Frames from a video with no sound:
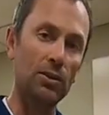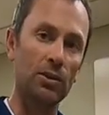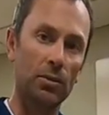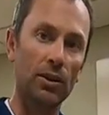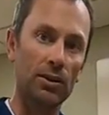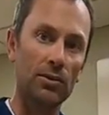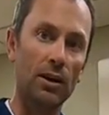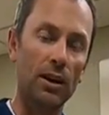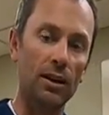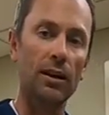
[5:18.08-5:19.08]
glutes are pretty
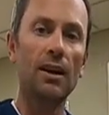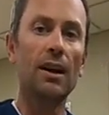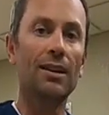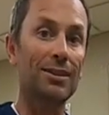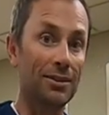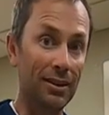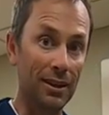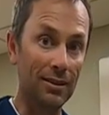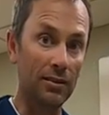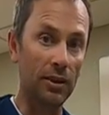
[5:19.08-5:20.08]
strong unless they're
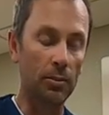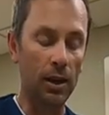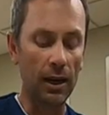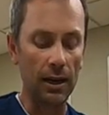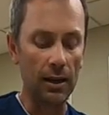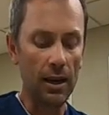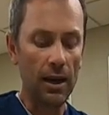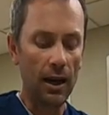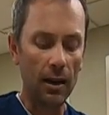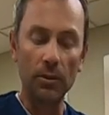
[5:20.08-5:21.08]
in severe pain,
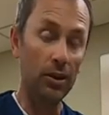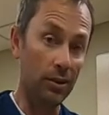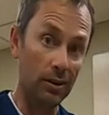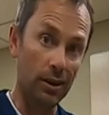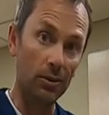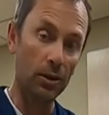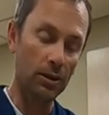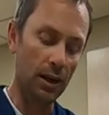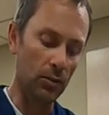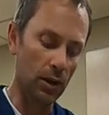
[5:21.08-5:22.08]
um, then they don't work
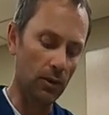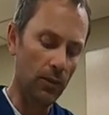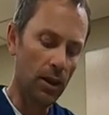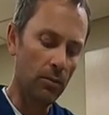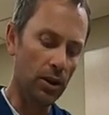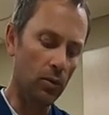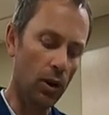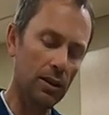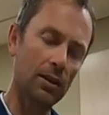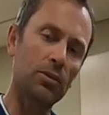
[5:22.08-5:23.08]
that well. But you
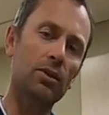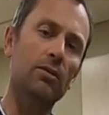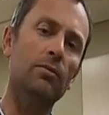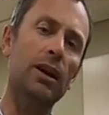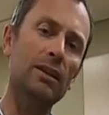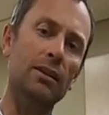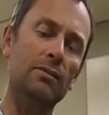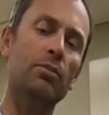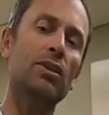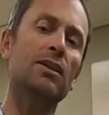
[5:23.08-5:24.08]
want them to basically
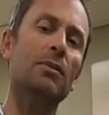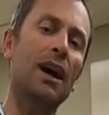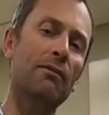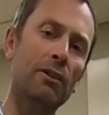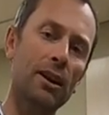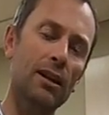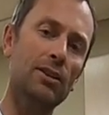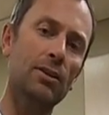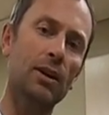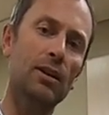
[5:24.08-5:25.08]
put some effort
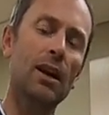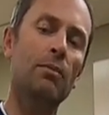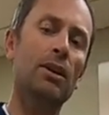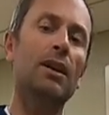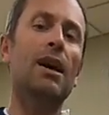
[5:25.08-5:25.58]
into it, but